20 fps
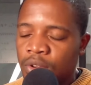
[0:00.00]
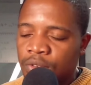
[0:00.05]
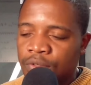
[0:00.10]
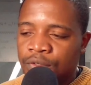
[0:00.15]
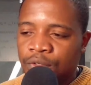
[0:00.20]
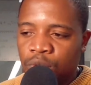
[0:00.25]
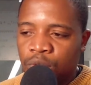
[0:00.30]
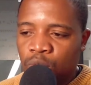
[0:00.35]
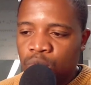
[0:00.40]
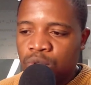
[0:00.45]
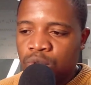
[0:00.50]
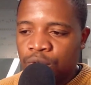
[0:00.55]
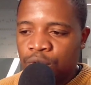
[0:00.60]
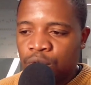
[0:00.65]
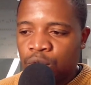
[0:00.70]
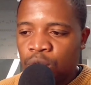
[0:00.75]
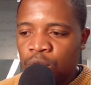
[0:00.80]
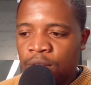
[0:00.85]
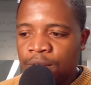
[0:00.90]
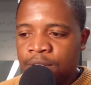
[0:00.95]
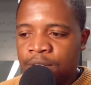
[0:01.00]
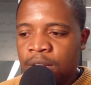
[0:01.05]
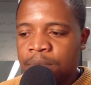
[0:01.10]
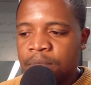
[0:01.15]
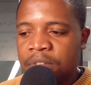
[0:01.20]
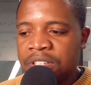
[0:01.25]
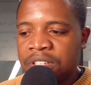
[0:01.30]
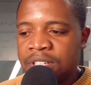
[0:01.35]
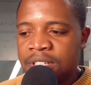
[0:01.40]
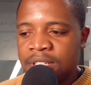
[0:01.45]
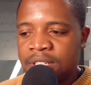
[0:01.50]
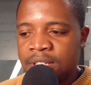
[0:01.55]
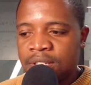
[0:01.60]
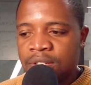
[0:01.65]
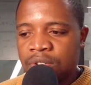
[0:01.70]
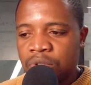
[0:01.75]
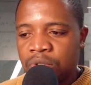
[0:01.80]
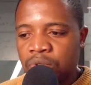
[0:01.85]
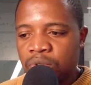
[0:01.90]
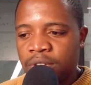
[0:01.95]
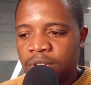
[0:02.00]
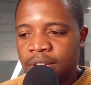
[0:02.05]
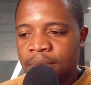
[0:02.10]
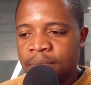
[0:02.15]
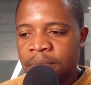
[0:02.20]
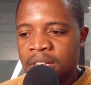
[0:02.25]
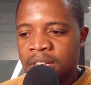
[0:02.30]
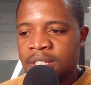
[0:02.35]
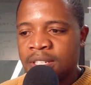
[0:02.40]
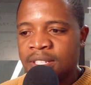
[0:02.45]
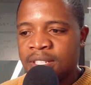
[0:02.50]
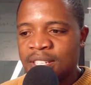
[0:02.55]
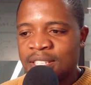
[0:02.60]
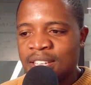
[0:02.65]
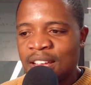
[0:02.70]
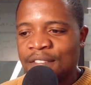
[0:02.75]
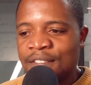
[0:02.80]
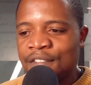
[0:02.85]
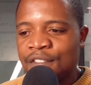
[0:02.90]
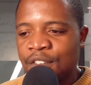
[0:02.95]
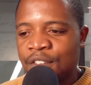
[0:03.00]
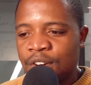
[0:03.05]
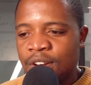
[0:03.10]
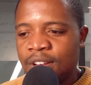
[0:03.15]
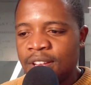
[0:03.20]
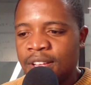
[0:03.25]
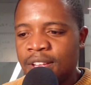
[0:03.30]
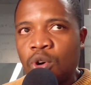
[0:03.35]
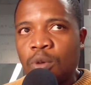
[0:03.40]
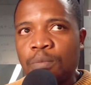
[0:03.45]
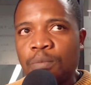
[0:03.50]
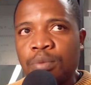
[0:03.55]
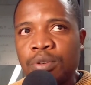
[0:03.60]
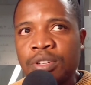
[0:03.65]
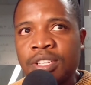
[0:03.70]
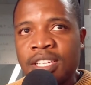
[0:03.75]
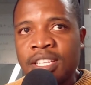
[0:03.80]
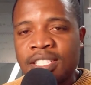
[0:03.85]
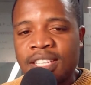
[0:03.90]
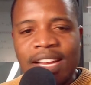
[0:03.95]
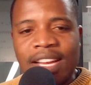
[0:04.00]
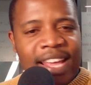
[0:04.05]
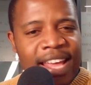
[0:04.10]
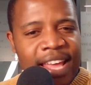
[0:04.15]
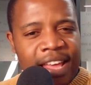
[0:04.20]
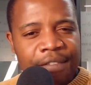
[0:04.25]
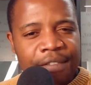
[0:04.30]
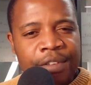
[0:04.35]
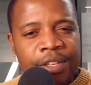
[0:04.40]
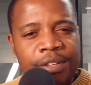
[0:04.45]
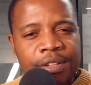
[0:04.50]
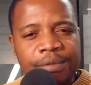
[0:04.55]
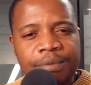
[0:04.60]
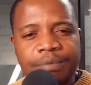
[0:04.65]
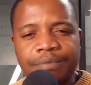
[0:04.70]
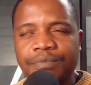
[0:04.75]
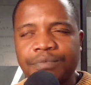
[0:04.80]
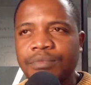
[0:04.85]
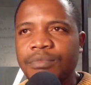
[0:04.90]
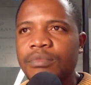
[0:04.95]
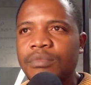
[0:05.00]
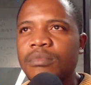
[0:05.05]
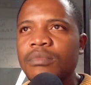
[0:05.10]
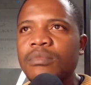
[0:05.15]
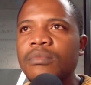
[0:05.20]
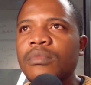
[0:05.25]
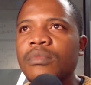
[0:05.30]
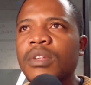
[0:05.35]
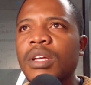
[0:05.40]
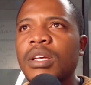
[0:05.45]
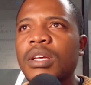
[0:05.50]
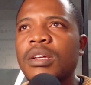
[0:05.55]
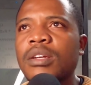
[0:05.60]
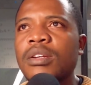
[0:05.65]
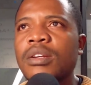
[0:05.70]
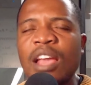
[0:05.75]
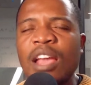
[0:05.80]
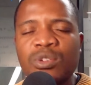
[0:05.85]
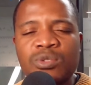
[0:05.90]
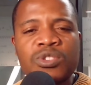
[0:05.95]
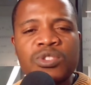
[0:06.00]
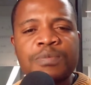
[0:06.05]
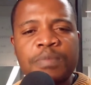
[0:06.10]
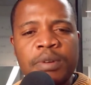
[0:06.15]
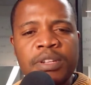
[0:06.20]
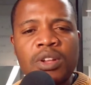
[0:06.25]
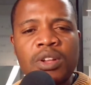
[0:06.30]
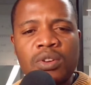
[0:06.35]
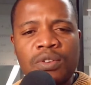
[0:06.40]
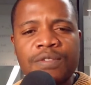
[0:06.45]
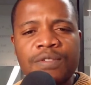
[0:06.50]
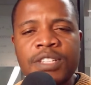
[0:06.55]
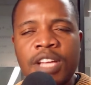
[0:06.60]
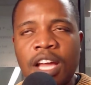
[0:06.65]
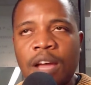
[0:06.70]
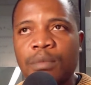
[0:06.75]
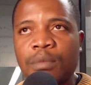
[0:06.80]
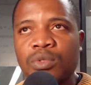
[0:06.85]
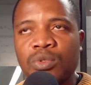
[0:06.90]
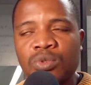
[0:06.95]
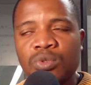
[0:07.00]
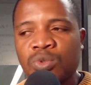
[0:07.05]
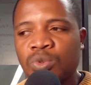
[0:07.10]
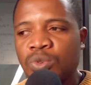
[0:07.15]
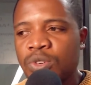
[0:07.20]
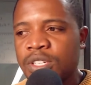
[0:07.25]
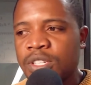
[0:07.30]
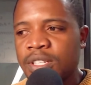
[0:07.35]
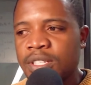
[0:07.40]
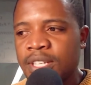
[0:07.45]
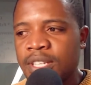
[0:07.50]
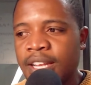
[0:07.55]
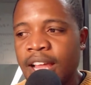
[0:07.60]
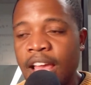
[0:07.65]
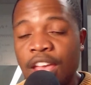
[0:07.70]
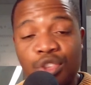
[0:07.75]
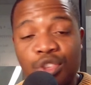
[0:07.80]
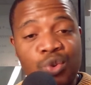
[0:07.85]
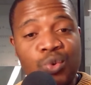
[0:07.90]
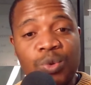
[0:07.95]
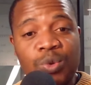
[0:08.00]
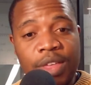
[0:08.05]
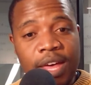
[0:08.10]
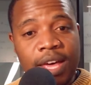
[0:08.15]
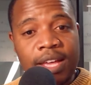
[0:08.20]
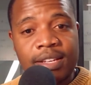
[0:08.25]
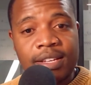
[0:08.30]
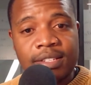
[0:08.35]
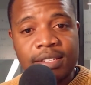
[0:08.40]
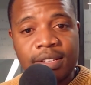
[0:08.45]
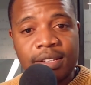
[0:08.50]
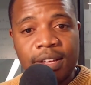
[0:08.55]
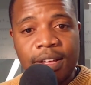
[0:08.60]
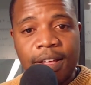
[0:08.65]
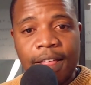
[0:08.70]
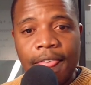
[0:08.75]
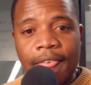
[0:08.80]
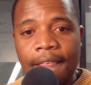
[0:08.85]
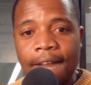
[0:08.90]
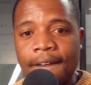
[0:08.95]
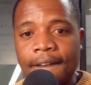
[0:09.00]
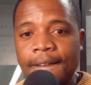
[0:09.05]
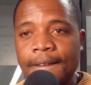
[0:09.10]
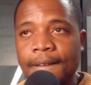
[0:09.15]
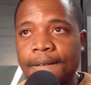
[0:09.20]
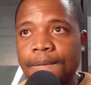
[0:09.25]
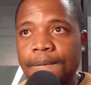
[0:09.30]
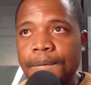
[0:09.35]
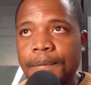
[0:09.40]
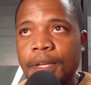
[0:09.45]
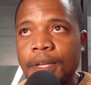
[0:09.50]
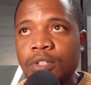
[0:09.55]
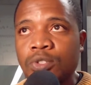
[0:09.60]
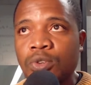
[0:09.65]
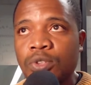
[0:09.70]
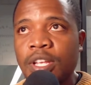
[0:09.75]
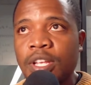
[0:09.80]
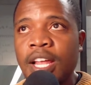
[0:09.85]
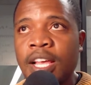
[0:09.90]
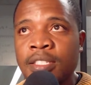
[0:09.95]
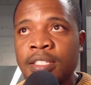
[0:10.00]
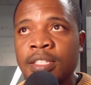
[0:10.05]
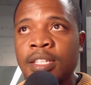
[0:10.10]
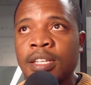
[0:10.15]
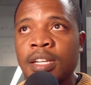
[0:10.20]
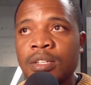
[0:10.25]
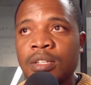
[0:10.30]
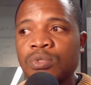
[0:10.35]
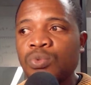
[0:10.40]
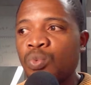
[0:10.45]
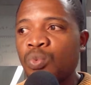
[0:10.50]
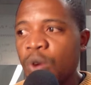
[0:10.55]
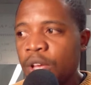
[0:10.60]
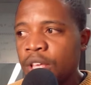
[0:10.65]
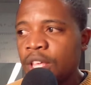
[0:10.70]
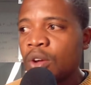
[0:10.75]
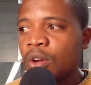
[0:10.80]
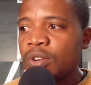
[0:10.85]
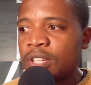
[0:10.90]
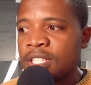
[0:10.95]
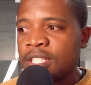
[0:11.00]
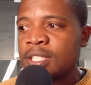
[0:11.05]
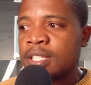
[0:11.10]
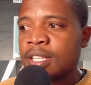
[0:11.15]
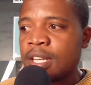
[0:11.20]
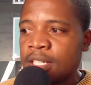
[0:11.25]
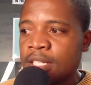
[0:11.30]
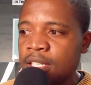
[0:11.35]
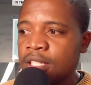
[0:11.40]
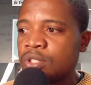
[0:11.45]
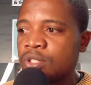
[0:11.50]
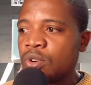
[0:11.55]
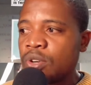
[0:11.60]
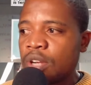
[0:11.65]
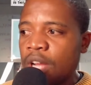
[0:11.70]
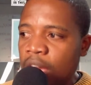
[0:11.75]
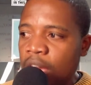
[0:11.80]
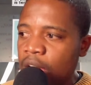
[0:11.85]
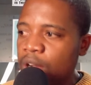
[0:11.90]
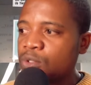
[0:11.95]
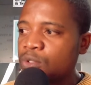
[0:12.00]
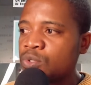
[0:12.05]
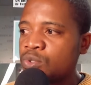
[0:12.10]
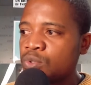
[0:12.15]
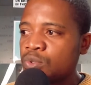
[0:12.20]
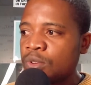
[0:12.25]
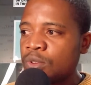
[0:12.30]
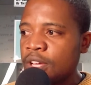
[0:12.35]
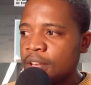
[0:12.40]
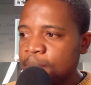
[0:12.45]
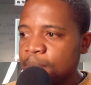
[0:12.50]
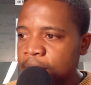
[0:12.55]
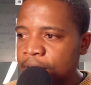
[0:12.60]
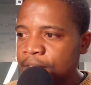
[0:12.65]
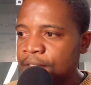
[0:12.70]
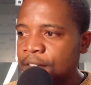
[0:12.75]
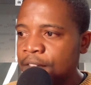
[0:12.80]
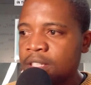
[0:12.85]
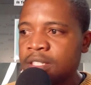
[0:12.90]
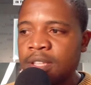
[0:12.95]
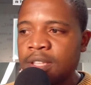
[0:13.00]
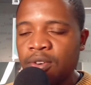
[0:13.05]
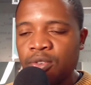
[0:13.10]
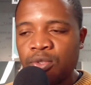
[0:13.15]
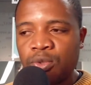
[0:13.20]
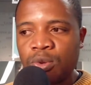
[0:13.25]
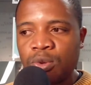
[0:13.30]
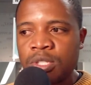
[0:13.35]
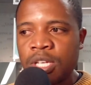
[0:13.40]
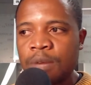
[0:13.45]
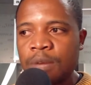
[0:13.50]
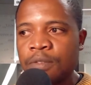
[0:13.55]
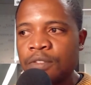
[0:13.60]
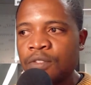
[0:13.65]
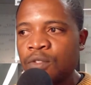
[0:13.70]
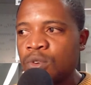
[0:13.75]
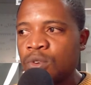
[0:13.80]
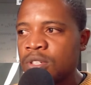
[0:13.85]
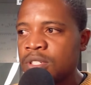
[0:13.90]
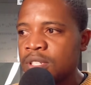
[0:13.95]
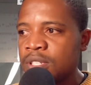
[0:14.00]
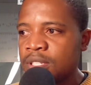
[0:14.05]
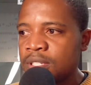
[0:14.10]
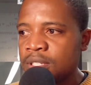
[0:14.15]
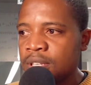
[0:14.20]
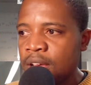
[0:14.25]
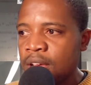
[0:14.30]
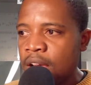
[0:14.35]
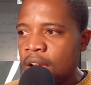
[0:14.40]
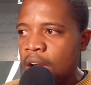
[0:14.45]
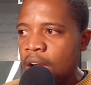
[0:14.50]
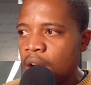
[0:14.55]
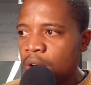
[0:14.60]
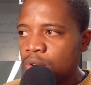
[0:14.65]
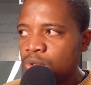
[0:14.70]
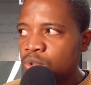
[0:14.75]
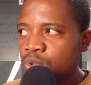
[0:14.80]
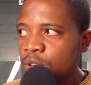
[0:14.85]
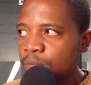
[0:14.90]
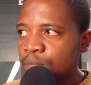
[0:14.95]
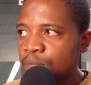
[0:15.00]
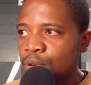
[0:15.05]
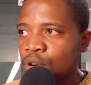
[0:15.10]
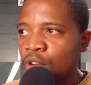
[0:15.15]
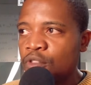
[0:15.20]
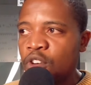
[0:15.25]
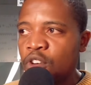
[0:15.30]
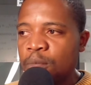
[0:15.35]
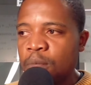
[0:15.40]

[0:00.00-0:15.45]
for those of you who have done matrices, you know that matrices are very computationally heavy. You know, I used to spend a lot of time on those questions, and I knew that, you know. So then I started working on a strategy on how to can be faster on those type of questions, how to improve on